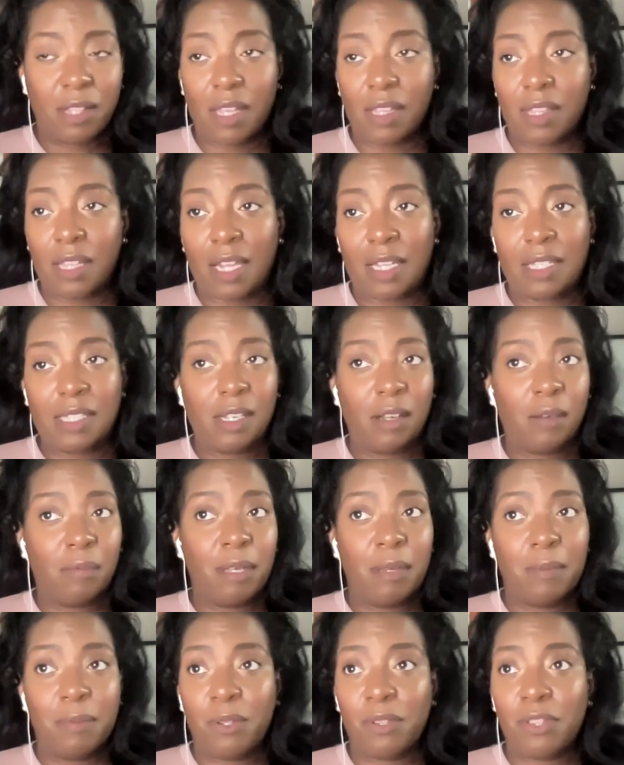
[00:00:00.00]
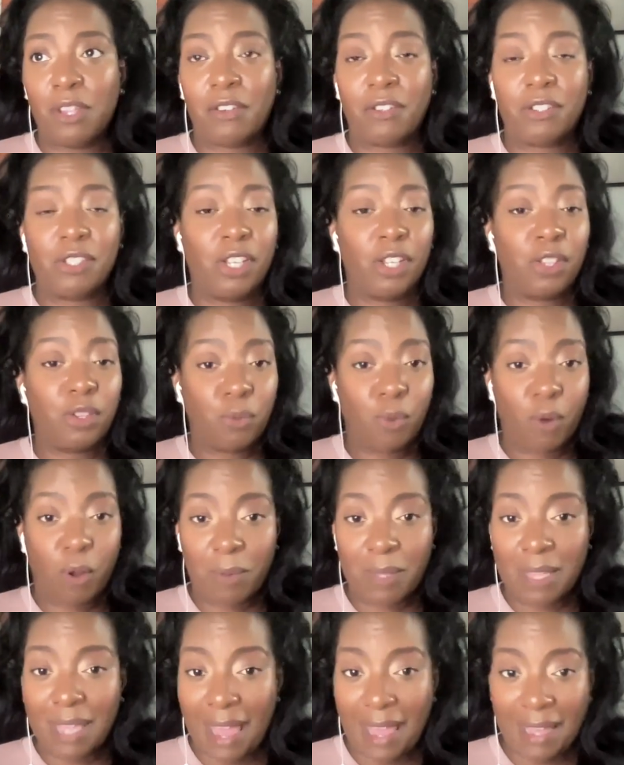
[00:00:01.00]
That, like I tell people, there's nothing
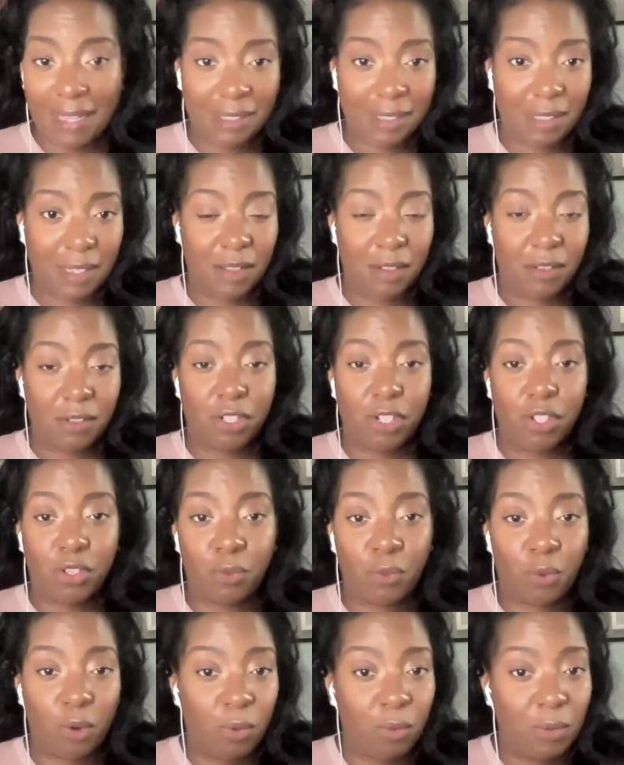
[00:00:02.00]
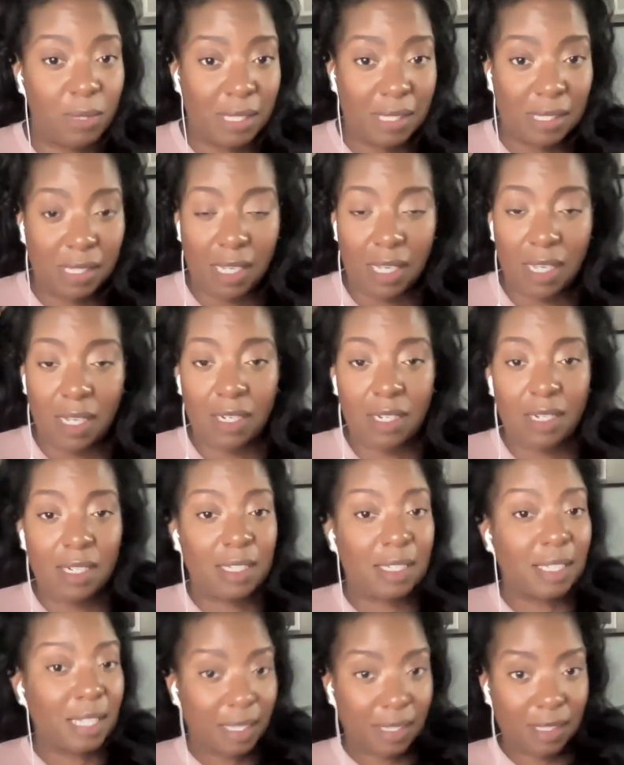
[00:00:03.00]
wrong with asking, there's nothing wrong with seeing and
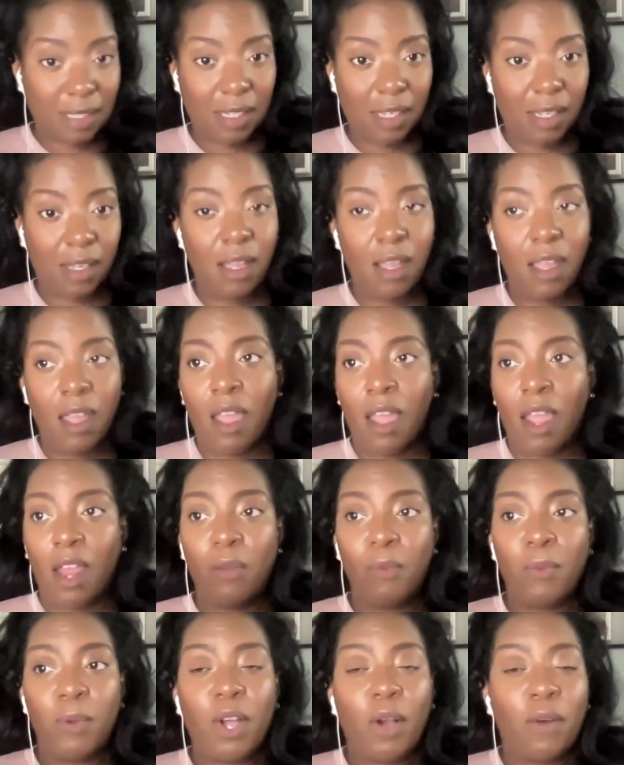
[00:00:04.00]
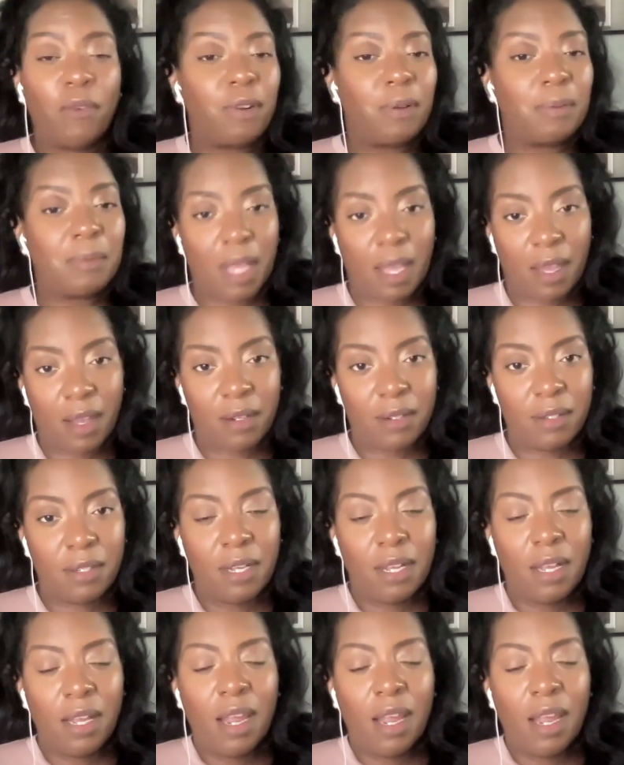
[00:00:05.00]
assessing, and then we go from there.